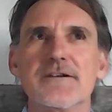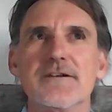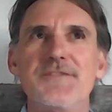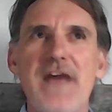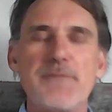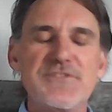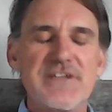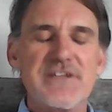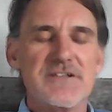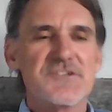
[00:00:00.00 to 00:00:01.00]
that
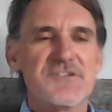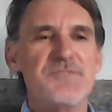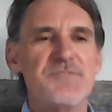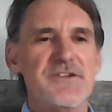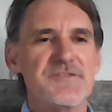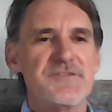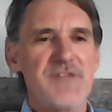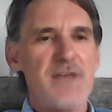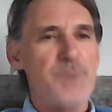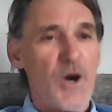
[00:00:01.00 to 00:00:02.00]
particular experience for
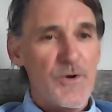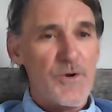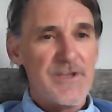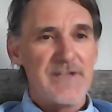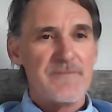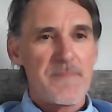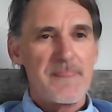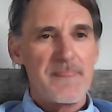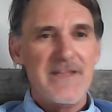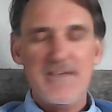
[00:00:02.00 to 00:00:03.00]
that pony
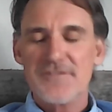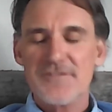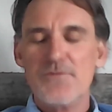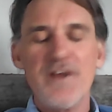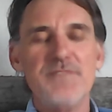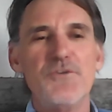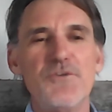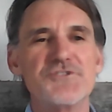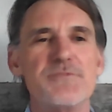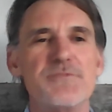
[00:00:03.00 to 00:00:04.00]
is one of the more
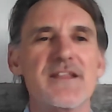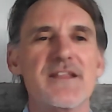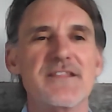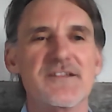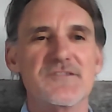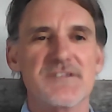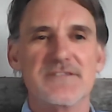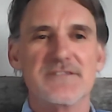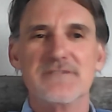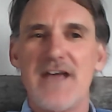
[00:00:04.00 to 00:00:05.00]
traumatic things
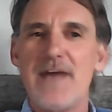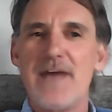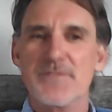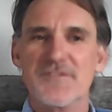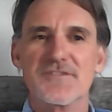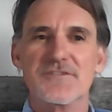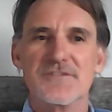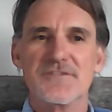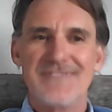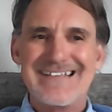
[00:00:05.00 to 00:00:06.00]

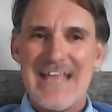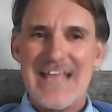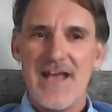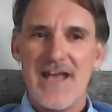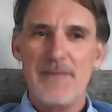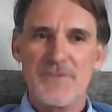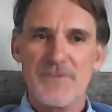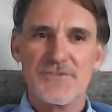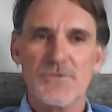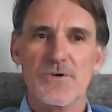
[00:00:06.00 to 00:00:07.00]
that can happen
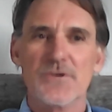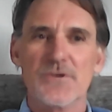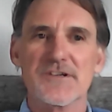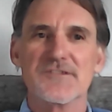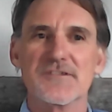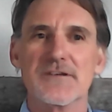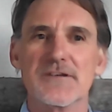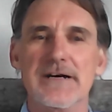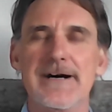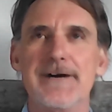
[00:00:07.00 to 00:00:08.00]
to a horse.
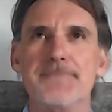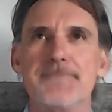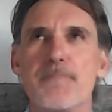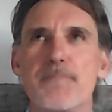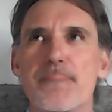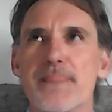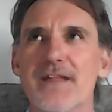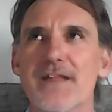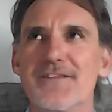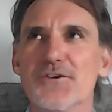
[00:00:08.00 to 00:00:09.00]

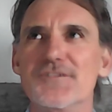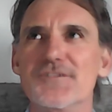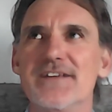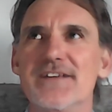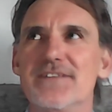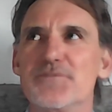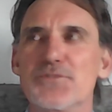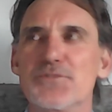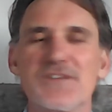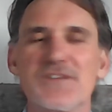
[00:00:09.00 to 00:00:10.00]
The old saying, never
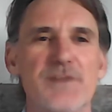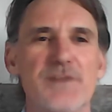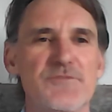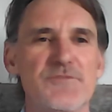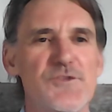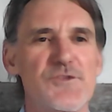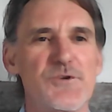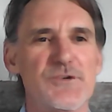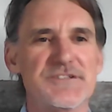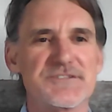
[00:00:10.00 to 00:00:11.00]
put the cart before the
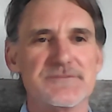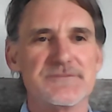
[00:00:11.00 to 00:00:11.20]
horse,